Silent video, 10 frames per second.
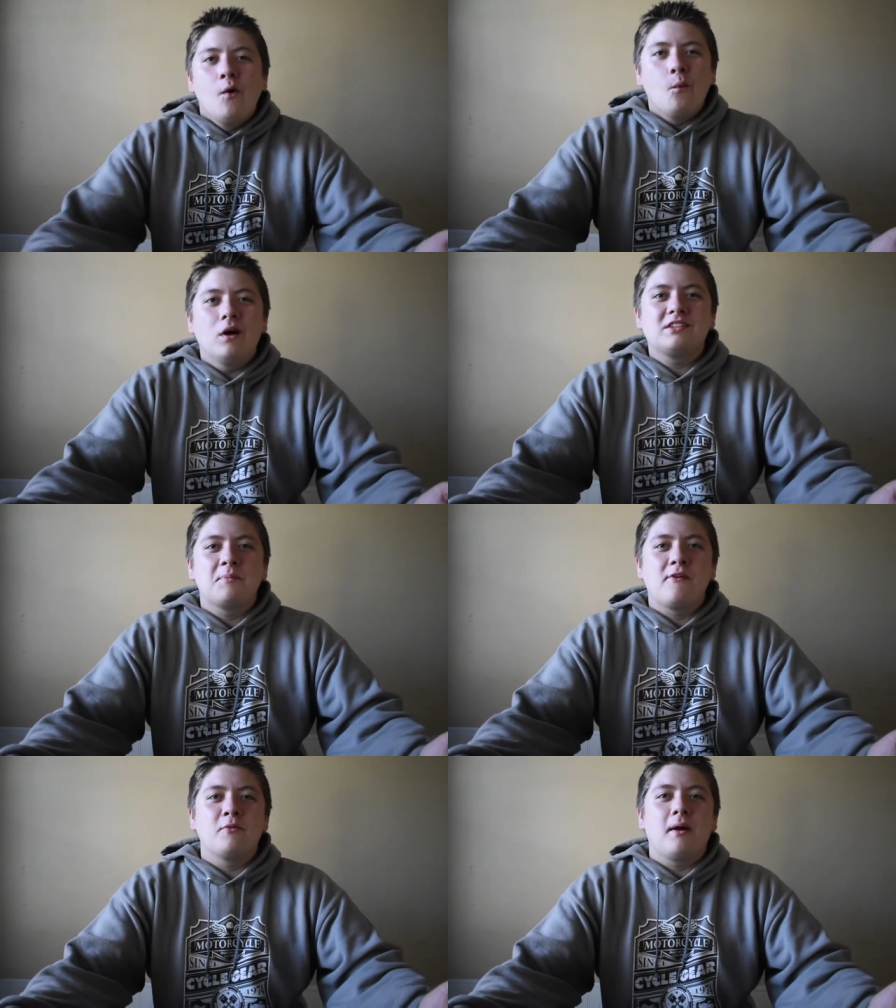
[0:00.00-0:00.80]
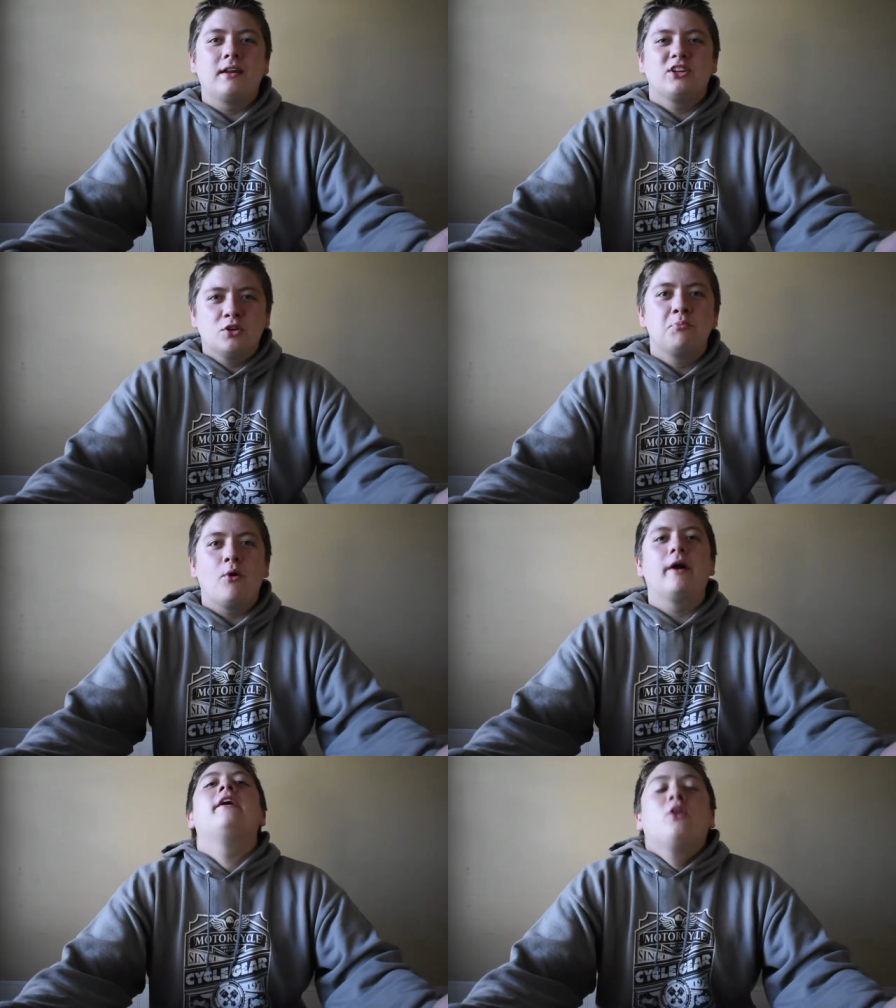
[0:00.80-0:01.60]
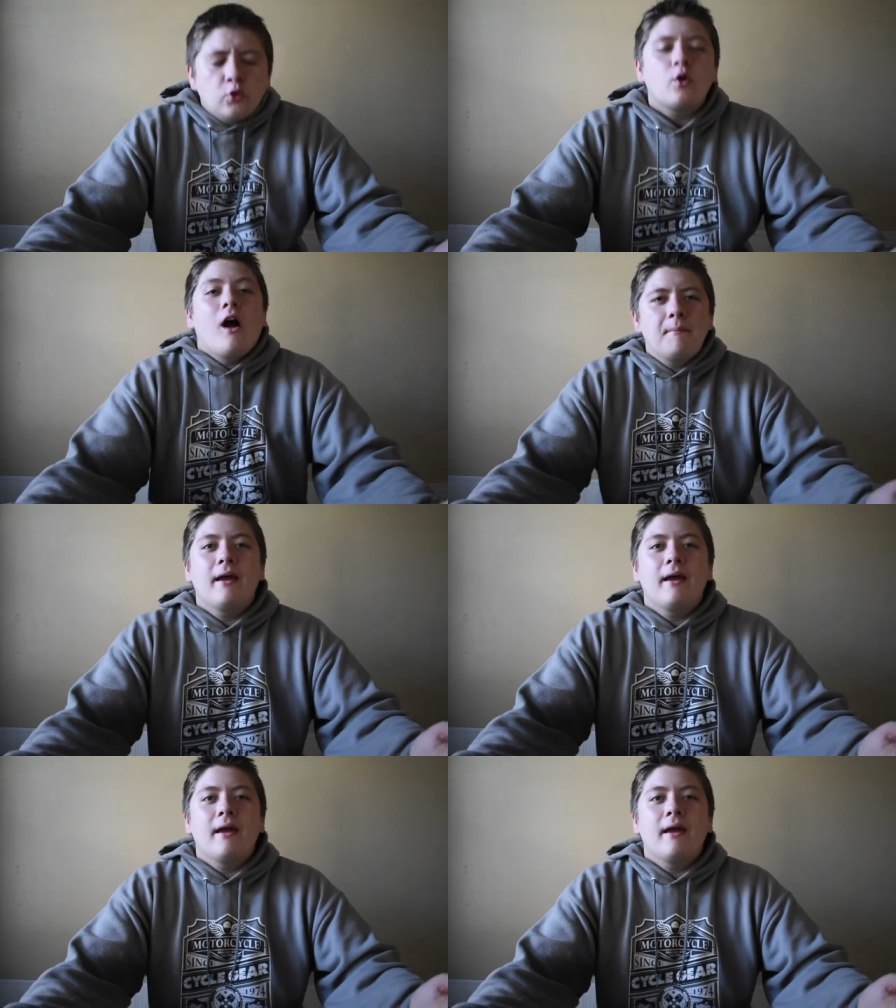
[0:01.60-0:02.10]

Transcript: What's up, everybody? It's your boy Grombe,